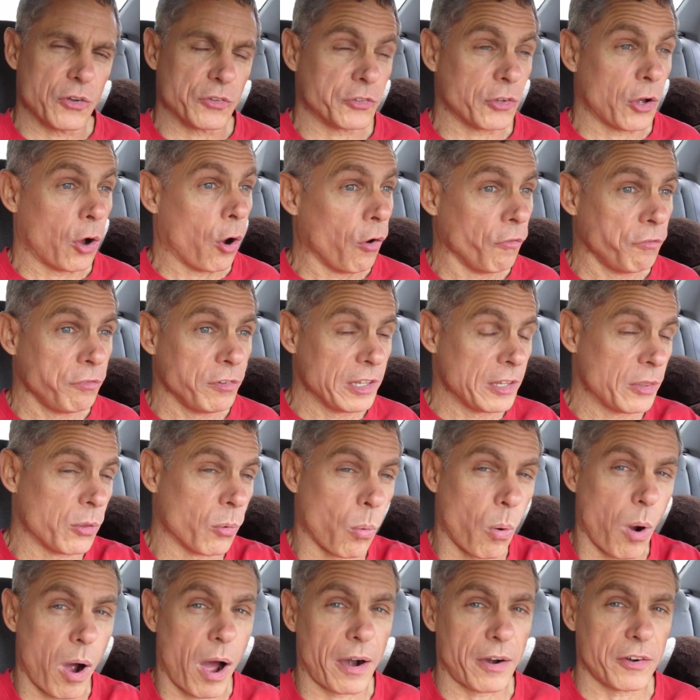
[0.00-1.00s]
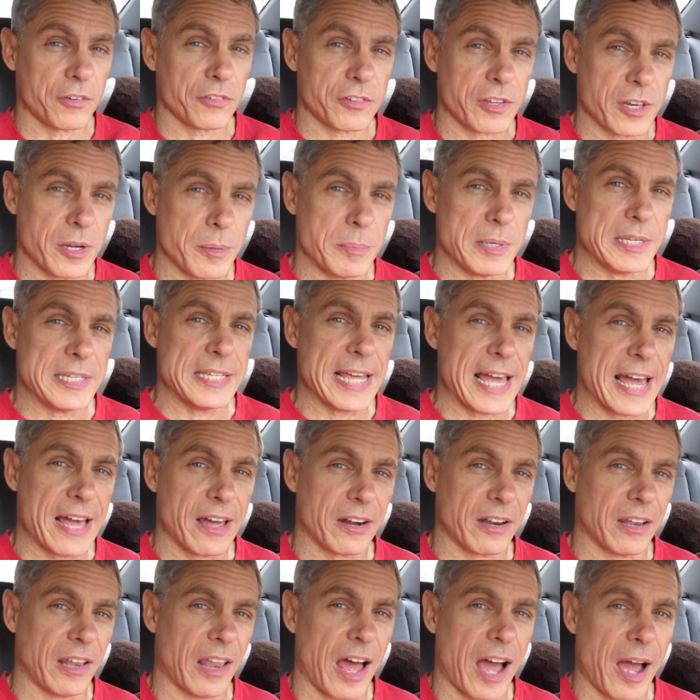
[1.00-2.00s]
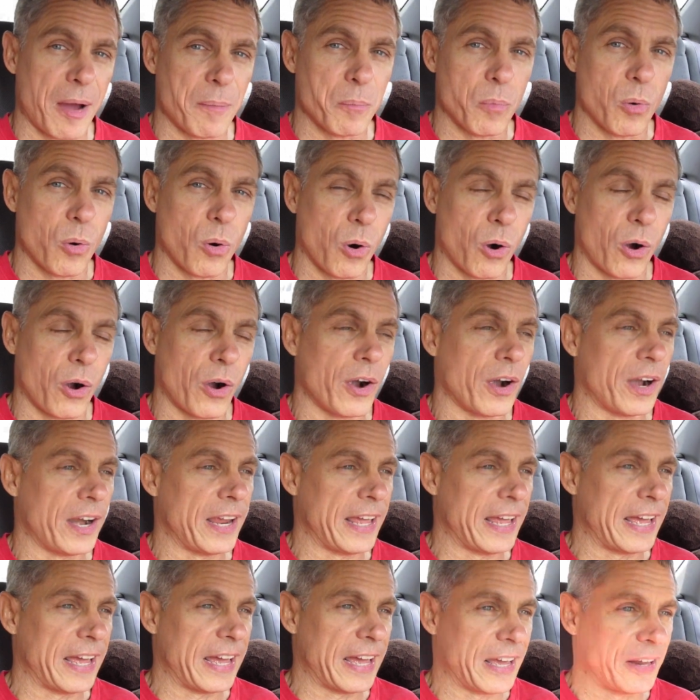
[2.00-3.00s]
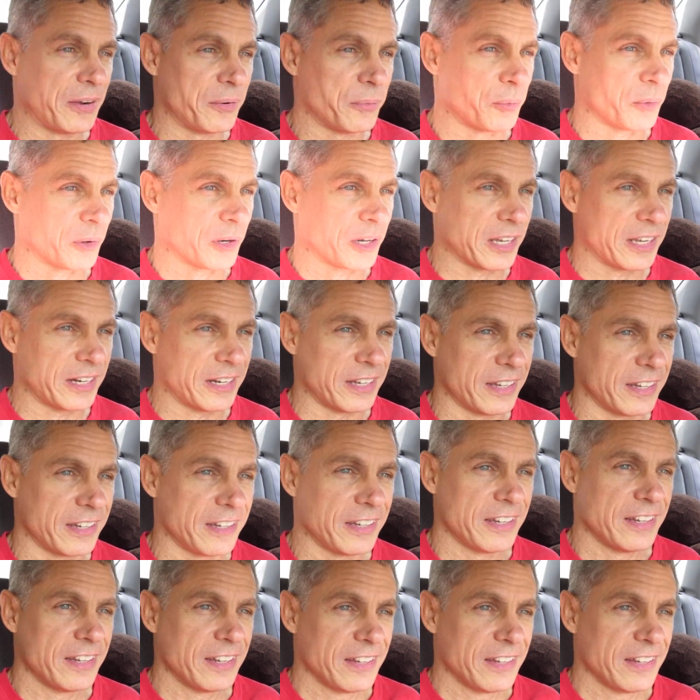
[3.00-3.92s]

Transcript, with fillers: So hopefully the water's going to be down a lot more, and we're going to